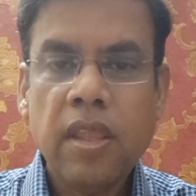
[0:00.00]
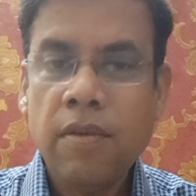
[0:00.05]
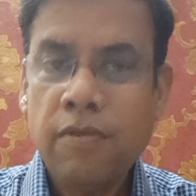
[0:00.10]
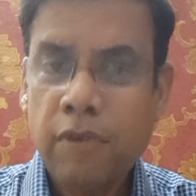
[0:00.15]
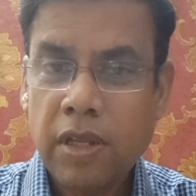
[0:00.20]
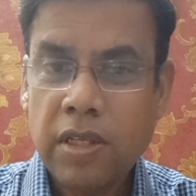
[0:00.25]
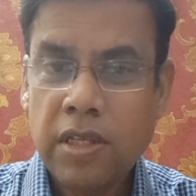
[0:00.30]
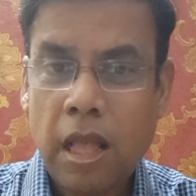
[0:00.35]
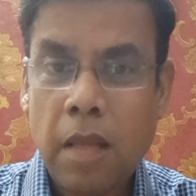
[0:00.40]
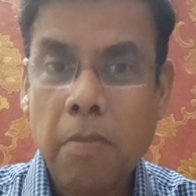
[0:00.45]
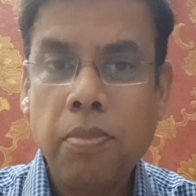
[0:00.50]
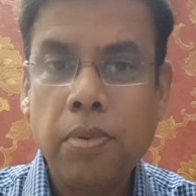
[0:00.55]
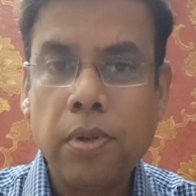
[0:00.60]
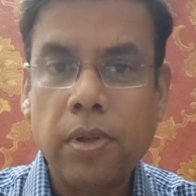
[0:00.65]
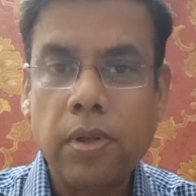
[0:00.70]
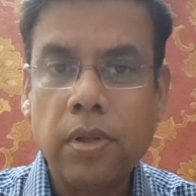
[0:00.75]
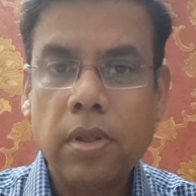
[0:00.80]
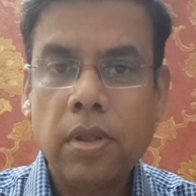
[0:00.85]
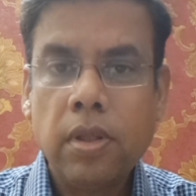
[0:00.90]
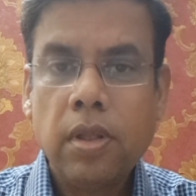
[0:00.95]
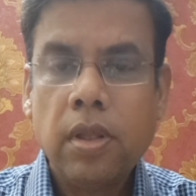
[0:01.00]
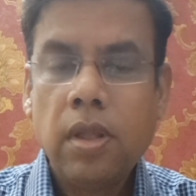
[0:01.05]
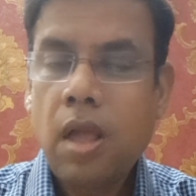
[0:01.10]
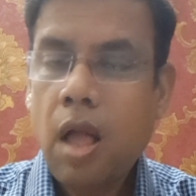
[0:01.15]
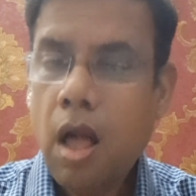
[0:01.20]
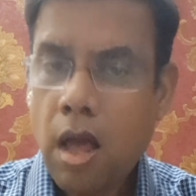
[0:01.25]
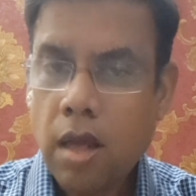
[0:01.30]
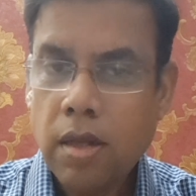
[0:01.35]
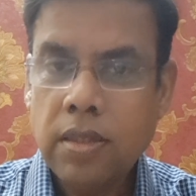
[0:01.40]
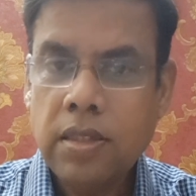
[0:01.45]
For example,
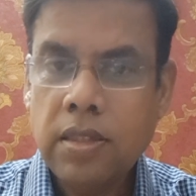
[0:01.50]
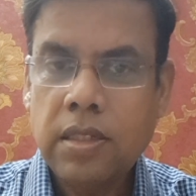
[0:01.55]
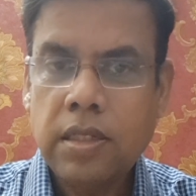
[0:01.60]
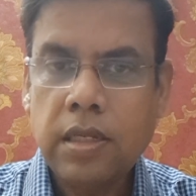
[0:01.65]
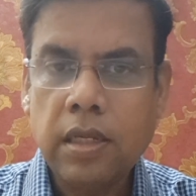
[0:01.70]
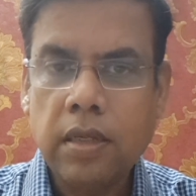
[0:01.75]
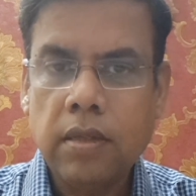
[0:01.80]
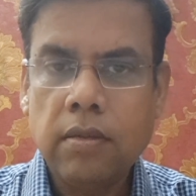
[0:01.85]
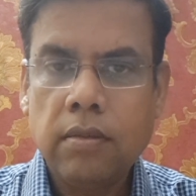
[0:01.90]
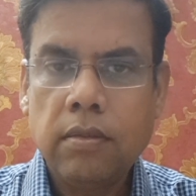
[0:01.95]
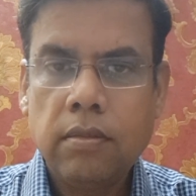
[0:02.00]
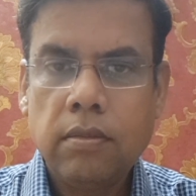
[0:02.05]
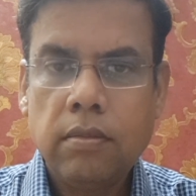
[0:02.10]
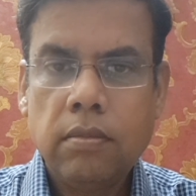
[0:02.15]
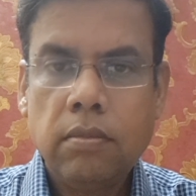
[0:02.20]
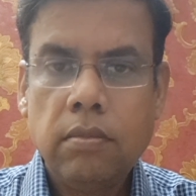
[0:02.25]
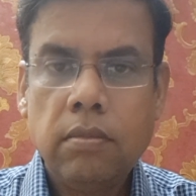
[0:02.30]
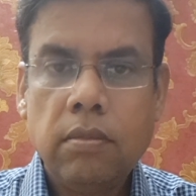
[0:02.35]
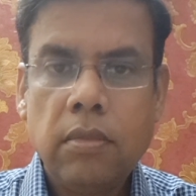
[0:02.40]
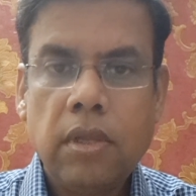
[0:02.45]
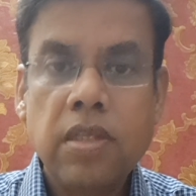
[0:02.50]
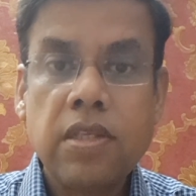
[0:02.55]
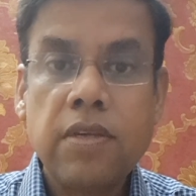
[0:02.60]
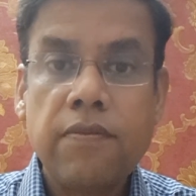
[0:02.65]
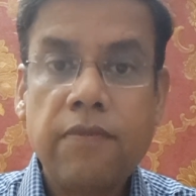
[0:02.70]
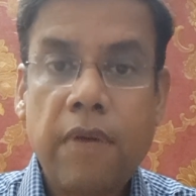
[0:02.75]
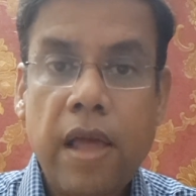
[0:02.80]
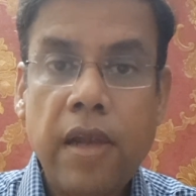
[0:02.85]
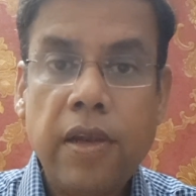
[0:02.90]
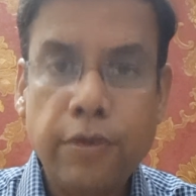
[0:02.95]
honesty is a
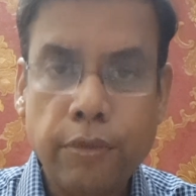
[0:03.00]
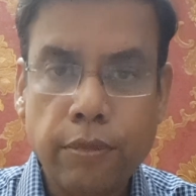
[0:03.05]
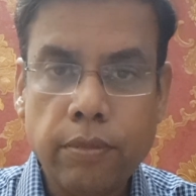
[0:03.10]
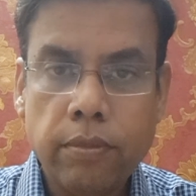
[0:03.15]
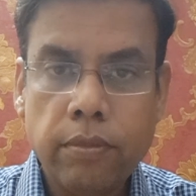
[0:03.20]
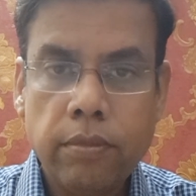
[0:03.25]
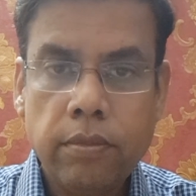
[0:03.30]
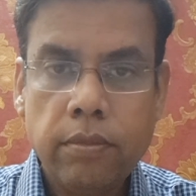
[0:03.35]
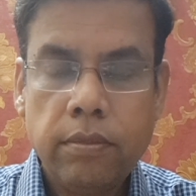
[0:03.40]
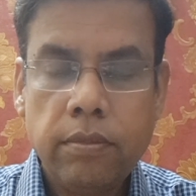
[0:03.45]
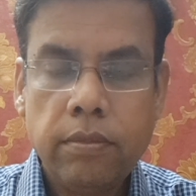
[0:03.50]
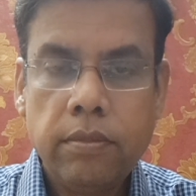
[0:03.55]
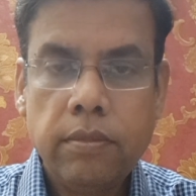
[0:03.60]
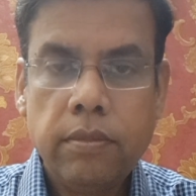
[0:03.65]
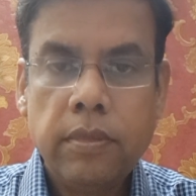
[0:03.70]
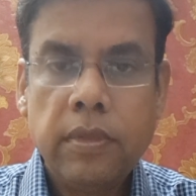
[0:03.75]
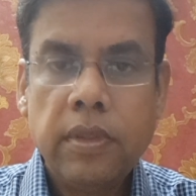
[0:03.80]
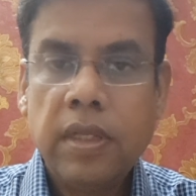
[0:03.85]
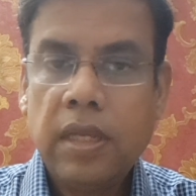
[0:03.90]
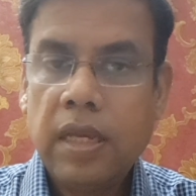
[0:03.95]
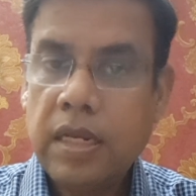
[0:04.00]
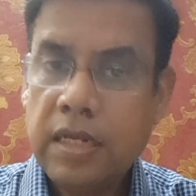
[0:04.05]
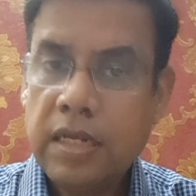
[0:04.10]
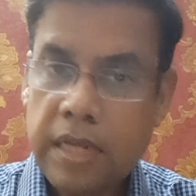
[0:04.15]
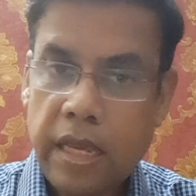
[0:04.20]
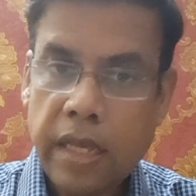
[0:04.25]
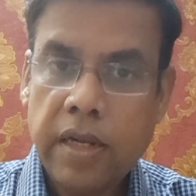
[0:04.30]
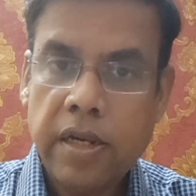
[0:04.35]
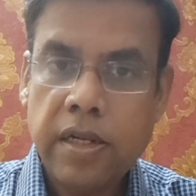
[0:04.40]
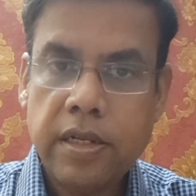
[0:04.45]
value,
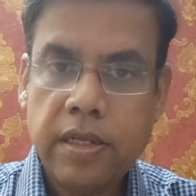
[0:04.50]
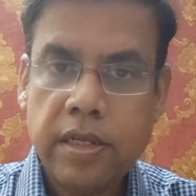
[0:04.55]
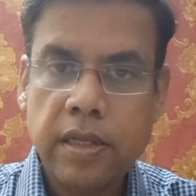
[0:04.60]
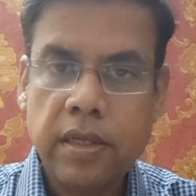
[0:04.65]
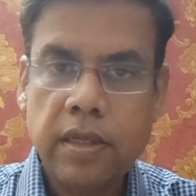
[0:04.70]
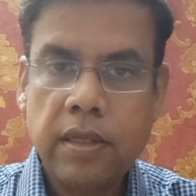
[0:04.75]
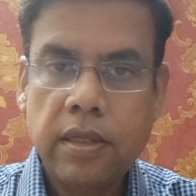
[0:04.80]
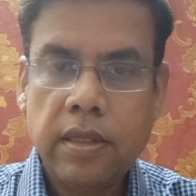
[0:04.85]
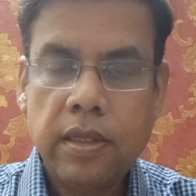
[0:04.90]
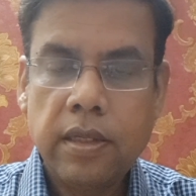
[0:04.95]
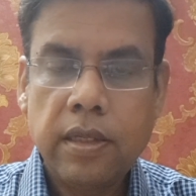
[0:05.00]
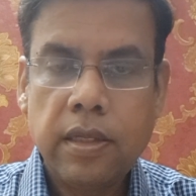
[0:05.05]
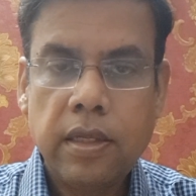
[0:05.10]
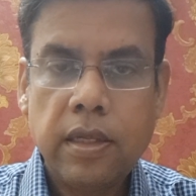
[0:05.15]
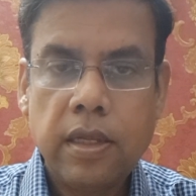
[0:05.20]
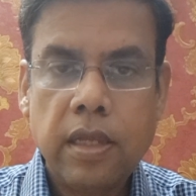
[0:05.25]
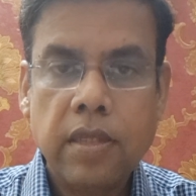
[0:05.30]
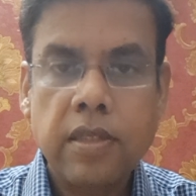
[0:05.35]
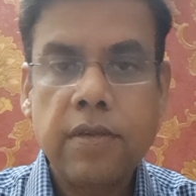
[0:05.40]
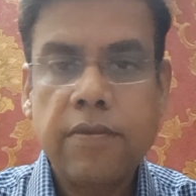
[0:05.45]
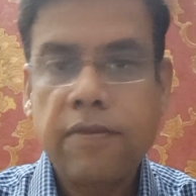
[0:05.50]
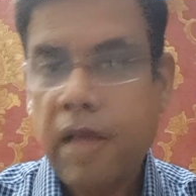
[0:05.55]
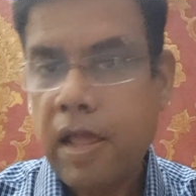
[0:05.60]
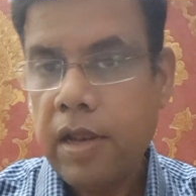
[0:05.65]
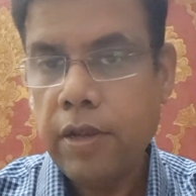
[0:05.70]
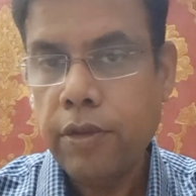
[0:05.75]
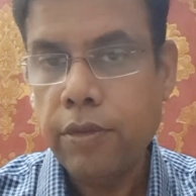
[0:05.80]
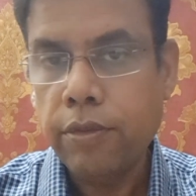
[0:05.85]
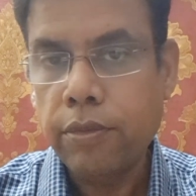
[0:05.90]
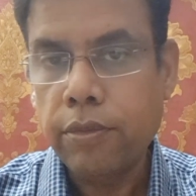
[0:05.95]
integrity is a
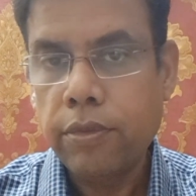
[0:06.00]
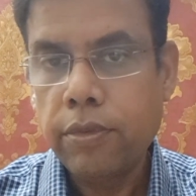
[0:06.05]
value,